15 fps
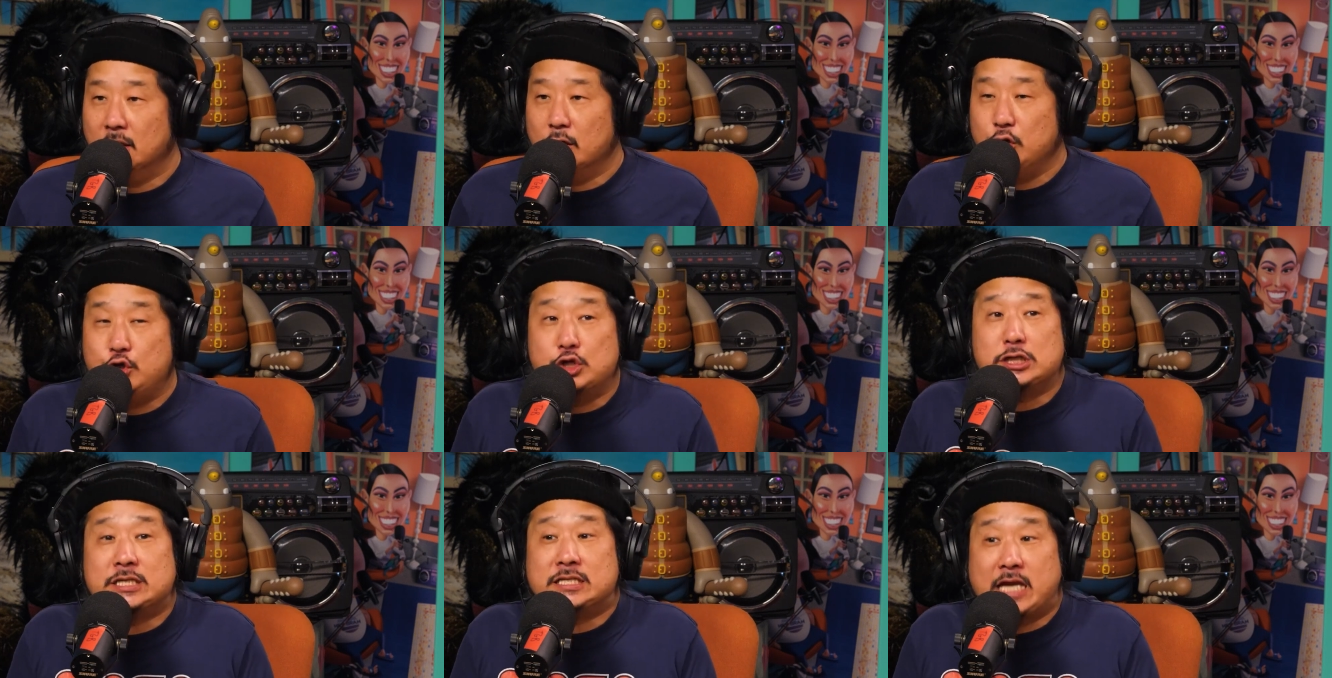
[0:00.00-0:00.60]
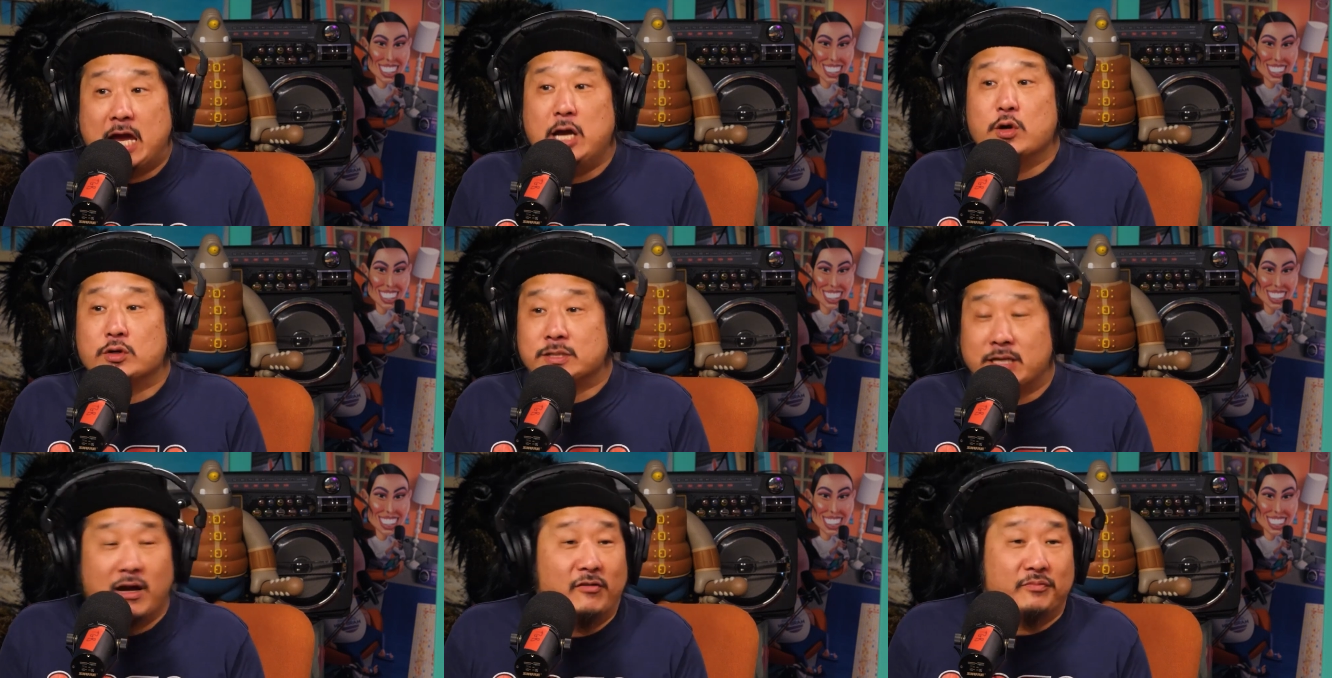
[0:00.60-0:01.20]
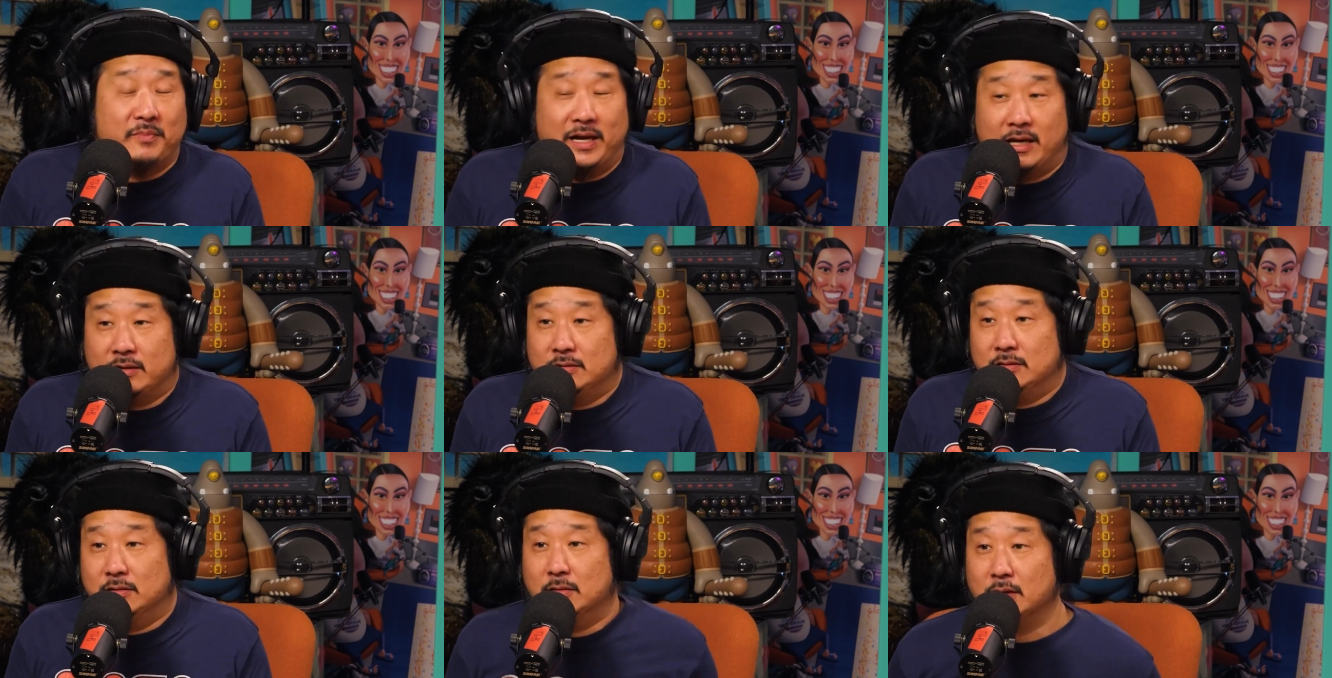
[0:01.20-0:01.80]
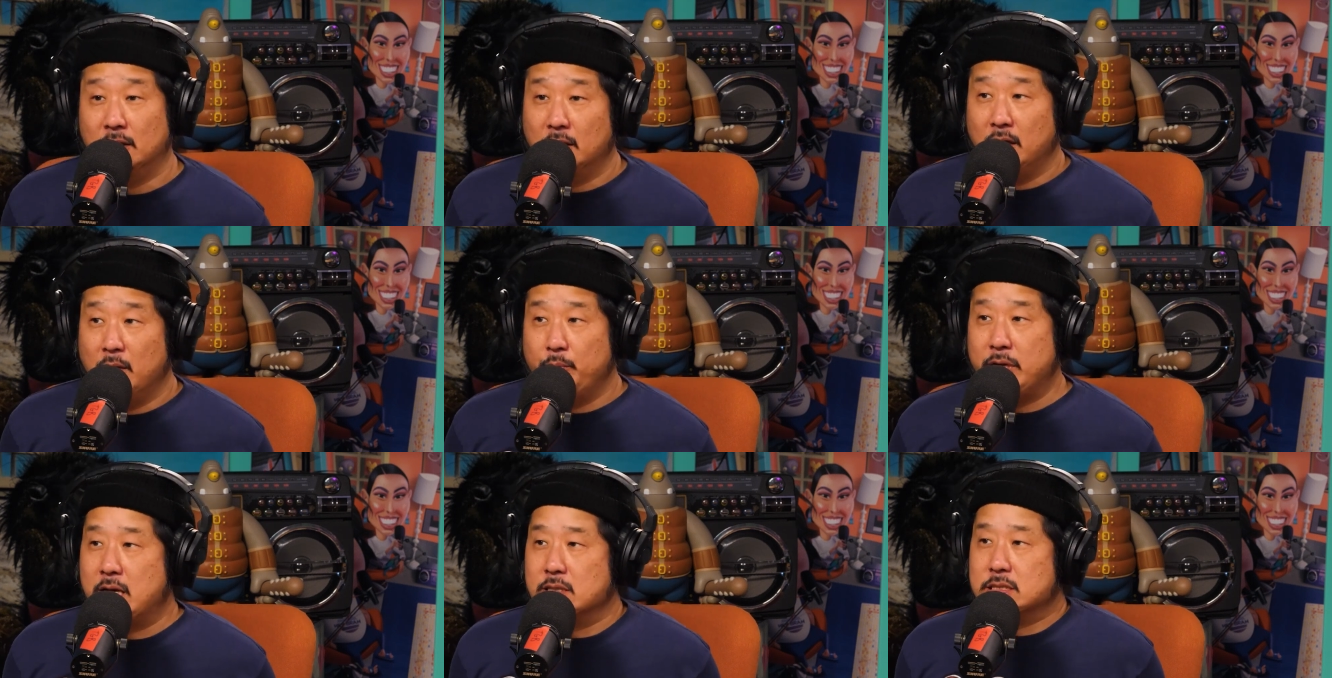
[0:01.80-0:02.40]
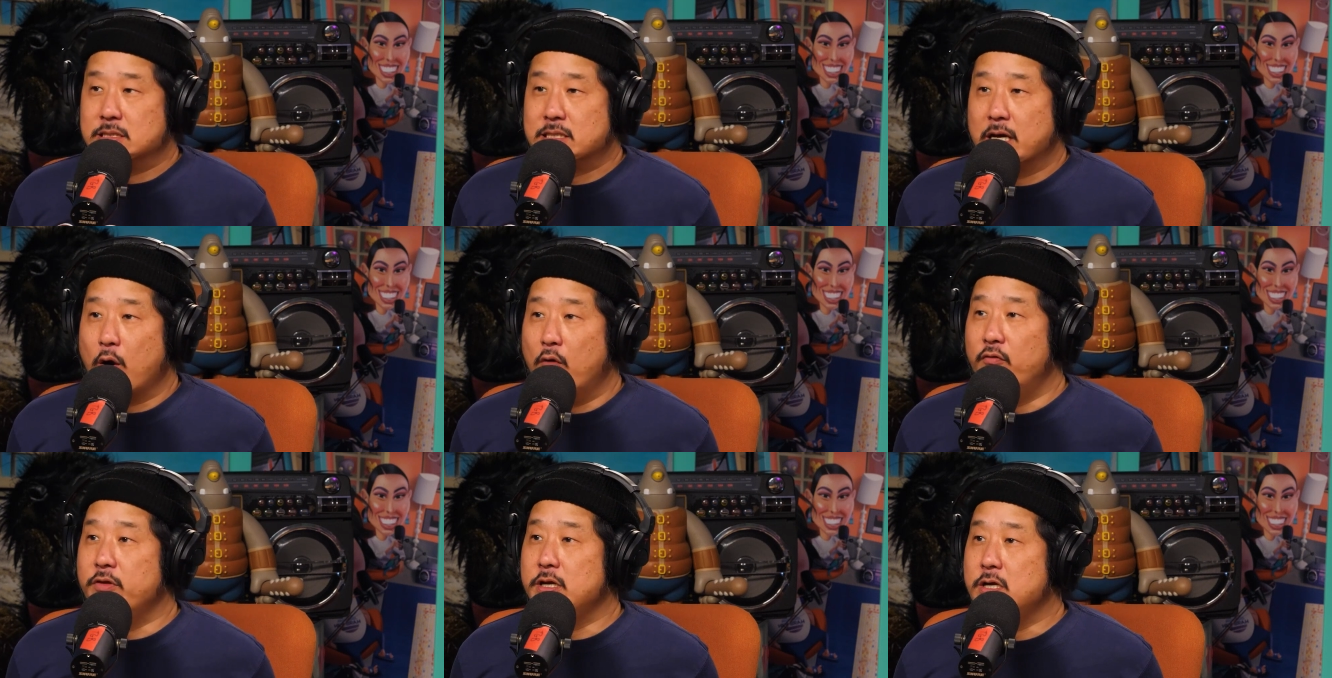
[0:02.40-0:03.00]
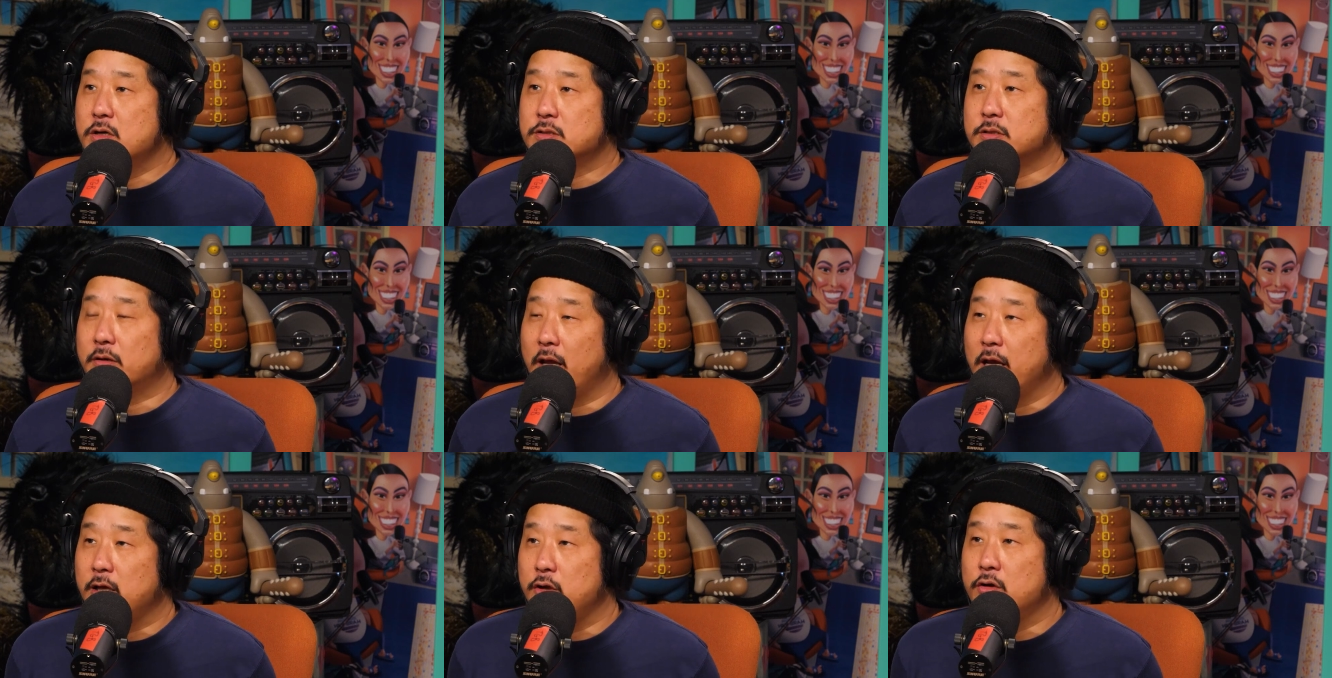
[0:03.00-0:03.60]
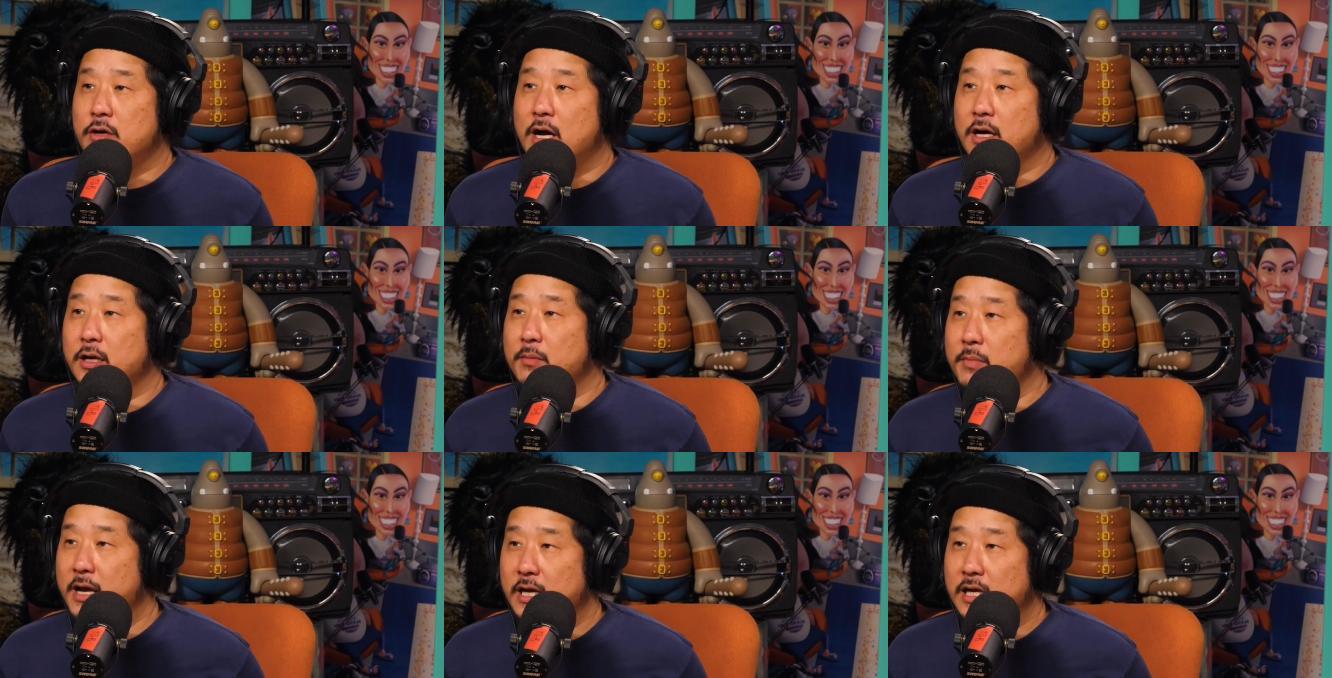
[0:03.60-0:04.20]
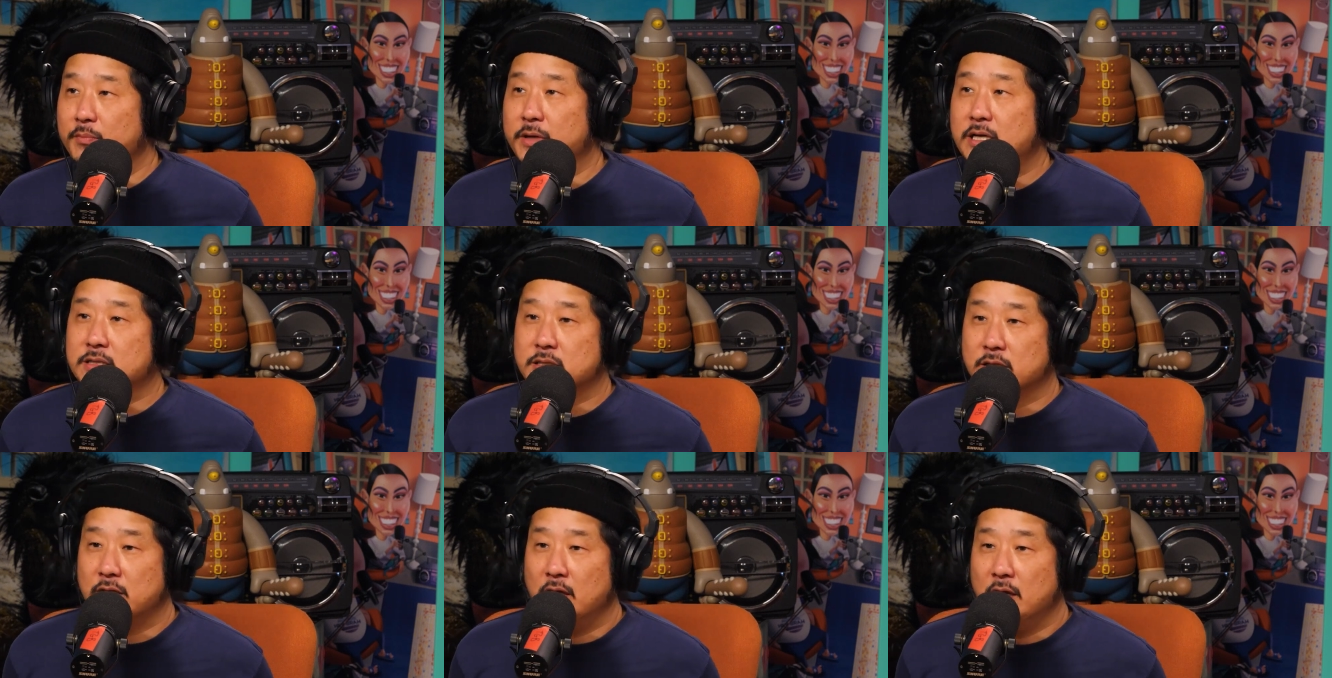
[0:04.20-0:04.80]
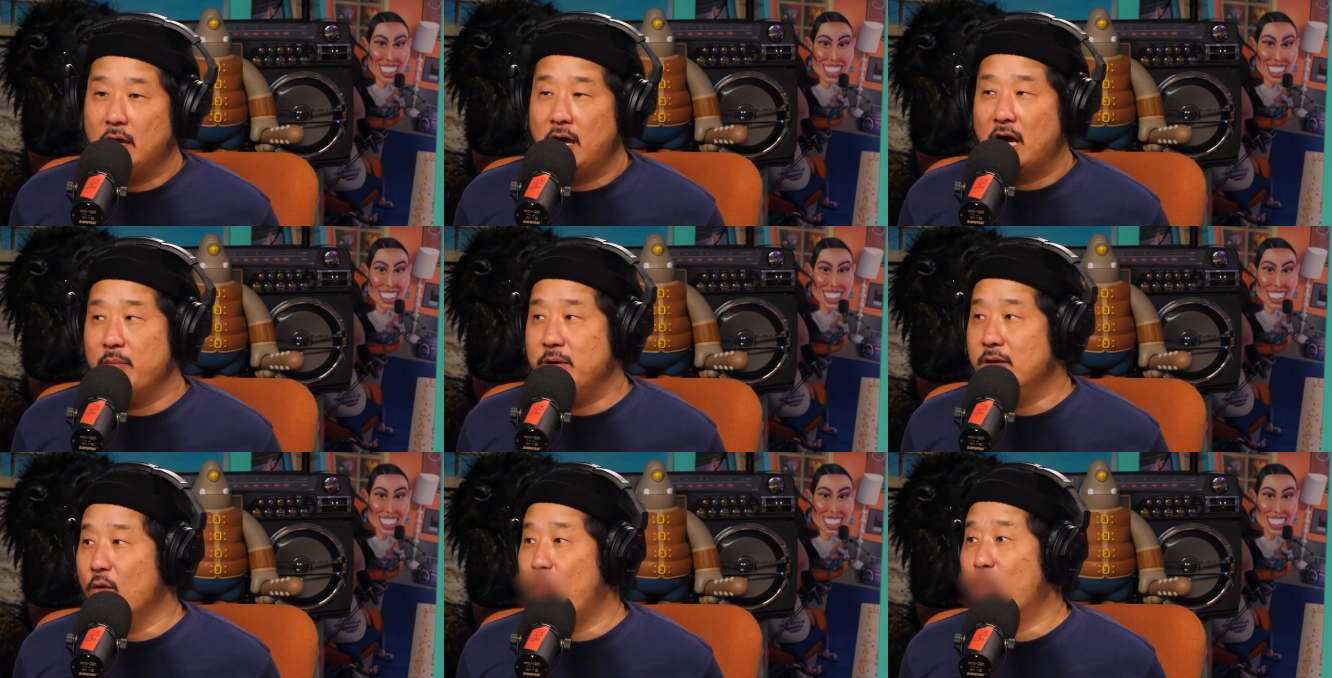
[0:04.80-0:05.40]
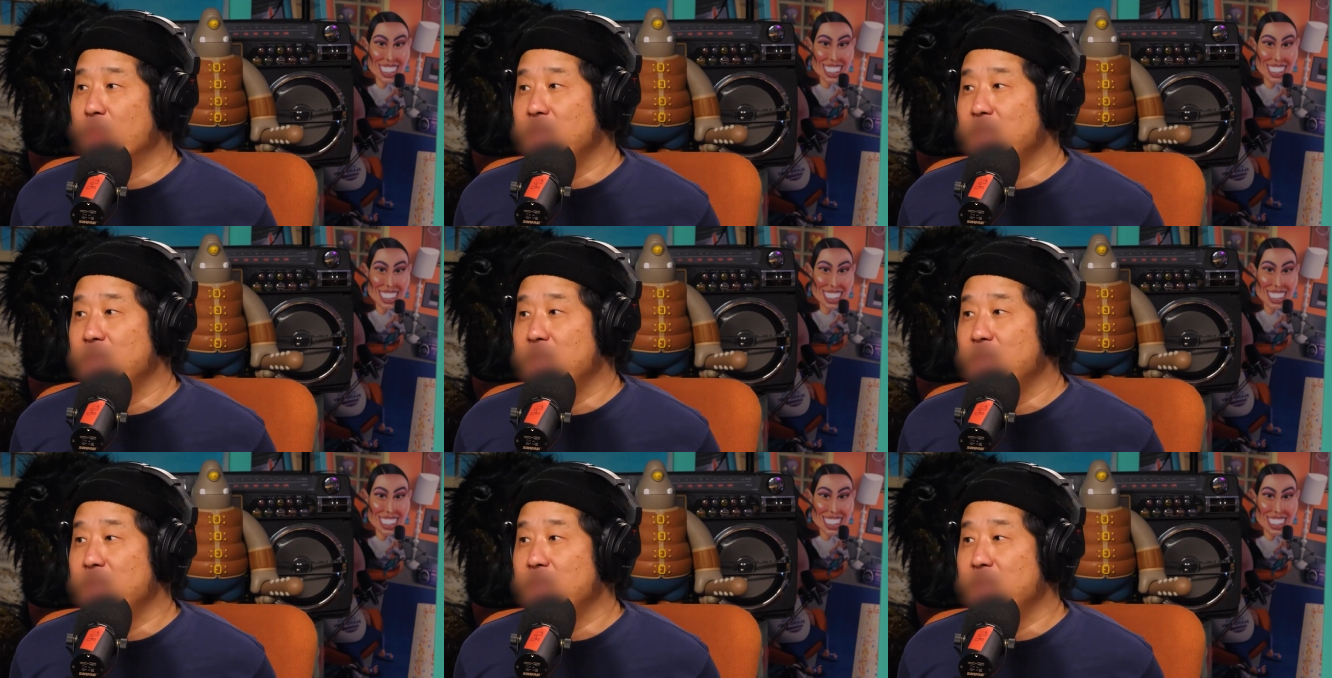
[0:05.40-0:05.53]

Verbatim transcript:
Speaker 1: You just stay yourself, man. Mm -hmm because it's like over the years they're like, you're not gonna make it because it, I mean,